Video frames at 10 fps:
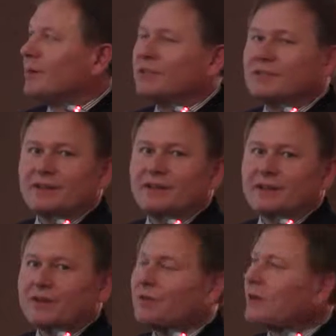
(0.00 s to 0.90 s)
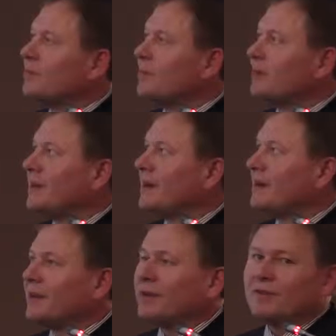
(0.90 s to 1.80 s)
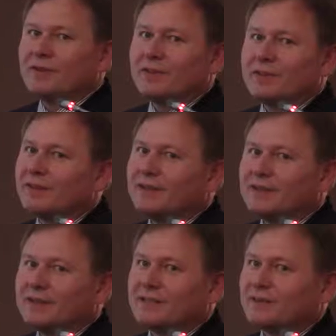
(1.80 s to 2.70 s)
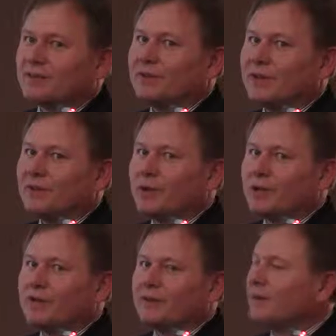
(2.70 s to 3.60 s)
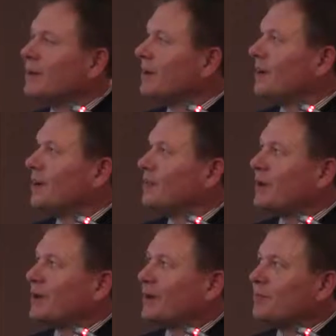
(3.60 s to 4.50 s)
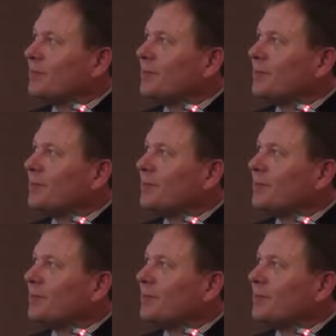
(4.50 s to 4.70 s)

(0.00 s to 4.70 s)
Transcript: registering a new company in Hungary, even the second day we can pick up